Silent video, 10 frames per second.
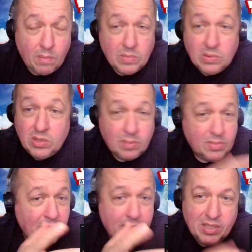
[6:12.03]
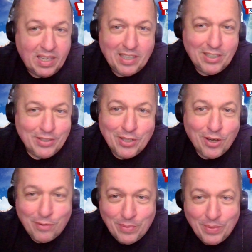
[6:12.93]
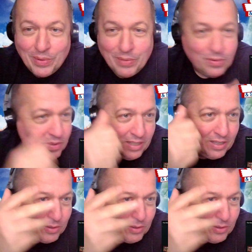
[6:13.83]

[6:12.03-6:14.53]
sometimes get you cuffed, you know,